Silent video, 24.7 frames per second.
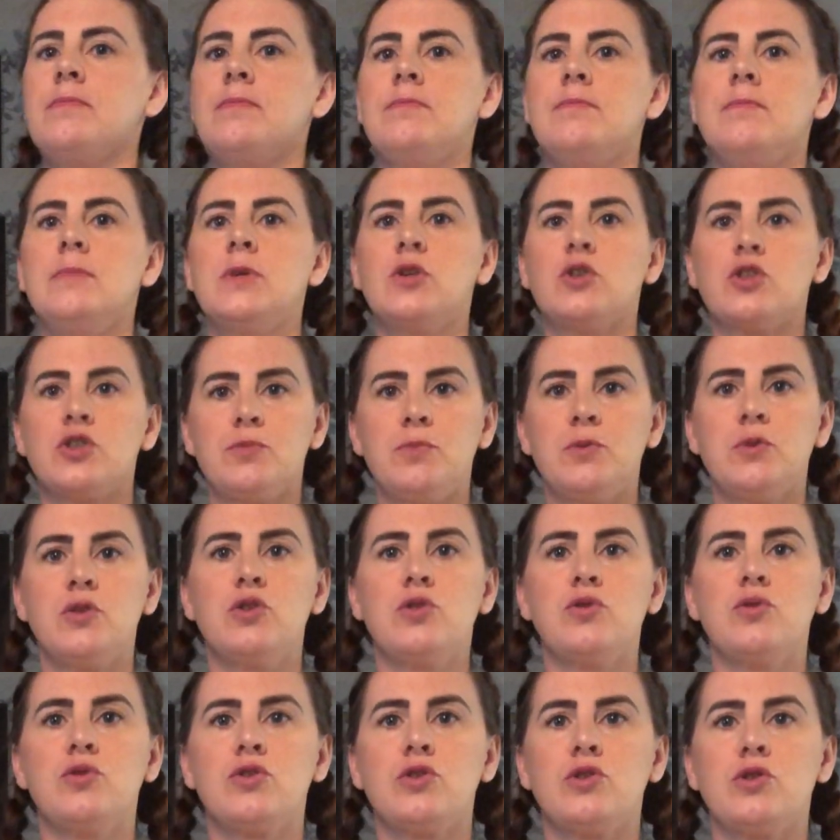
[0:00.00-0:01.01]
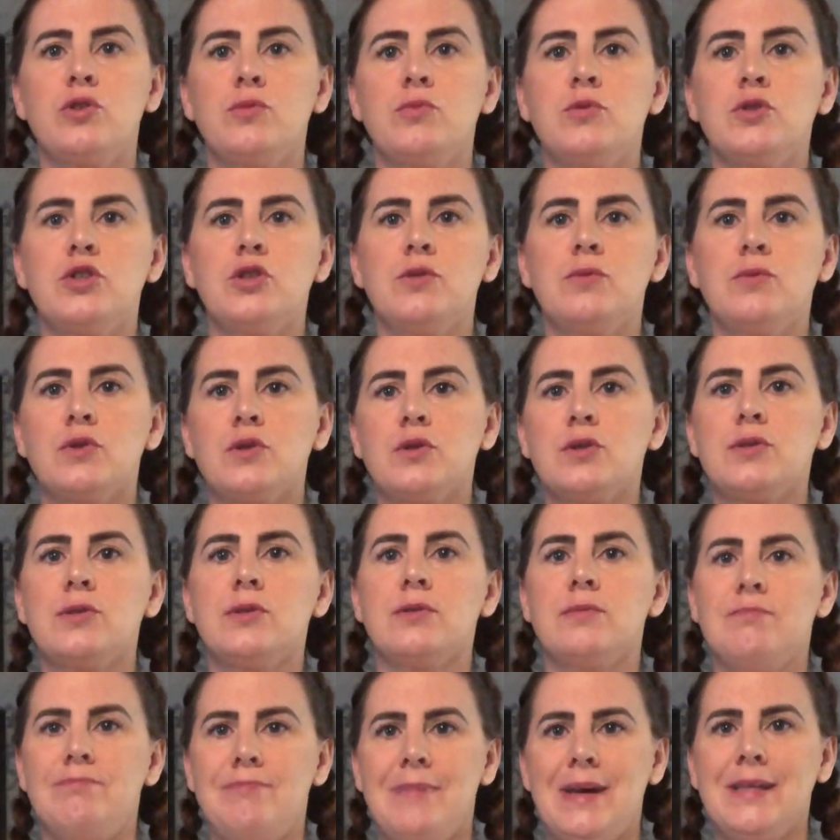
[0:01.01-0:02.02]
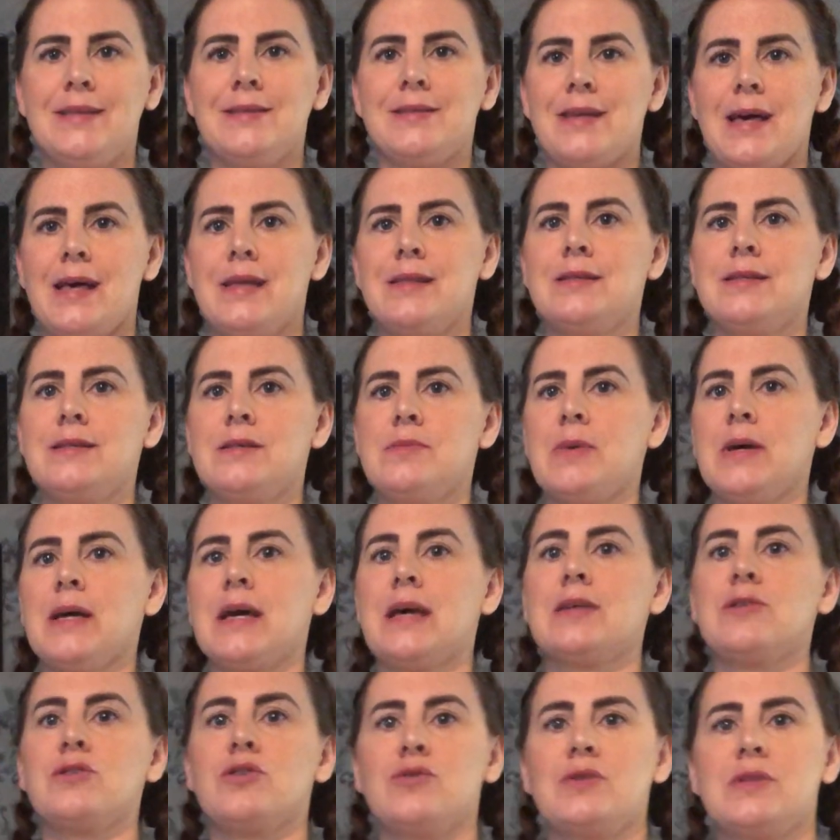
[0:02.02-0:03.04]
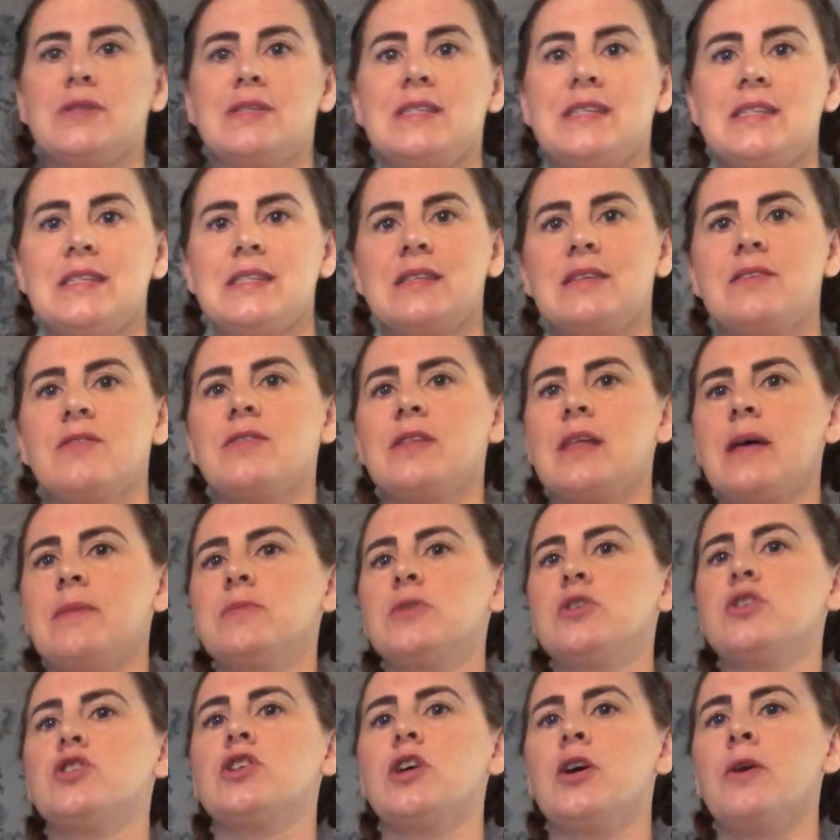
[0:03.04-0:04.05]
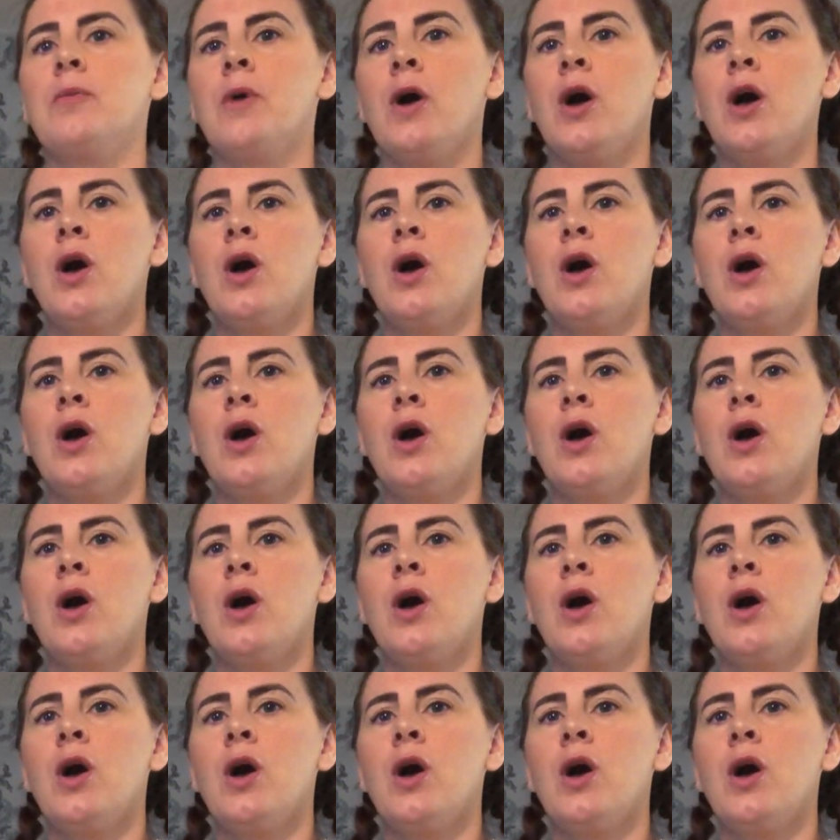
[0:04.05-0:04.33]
My husband used to always do it because men's hands are bigger, so it's easy for them to do.